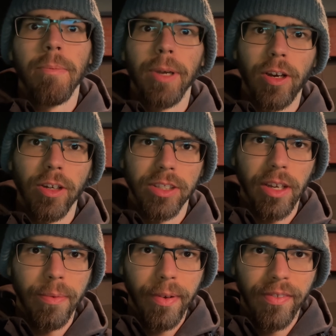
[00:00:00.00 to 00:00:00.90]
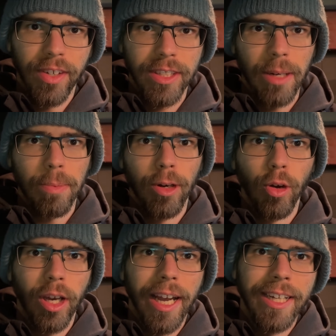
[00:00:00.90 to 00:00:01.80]
because if we, for example,
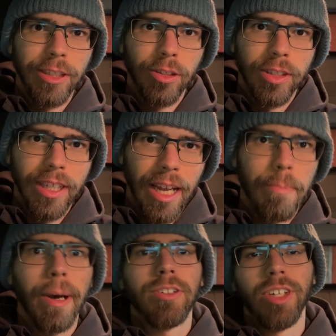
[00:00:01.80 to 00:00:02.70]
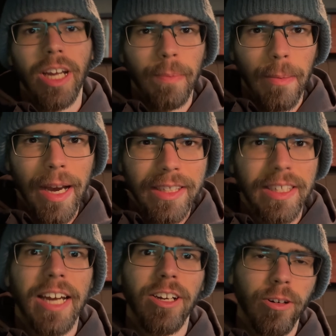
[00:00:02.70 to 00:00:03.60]
look into the battery Kapa
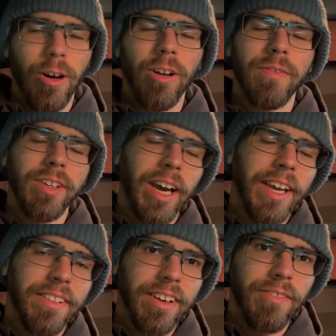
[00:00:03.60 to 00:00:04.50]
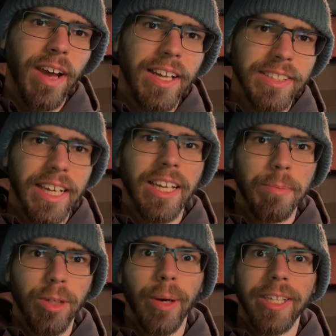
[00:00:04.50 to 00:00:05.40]
Max, I know all of you i3 fans, I
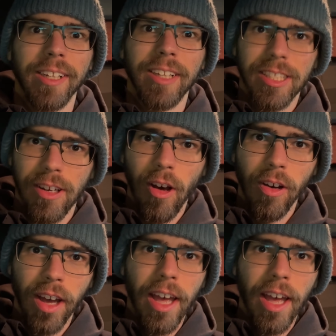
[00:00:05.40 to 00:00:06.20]
kept you waiting this long,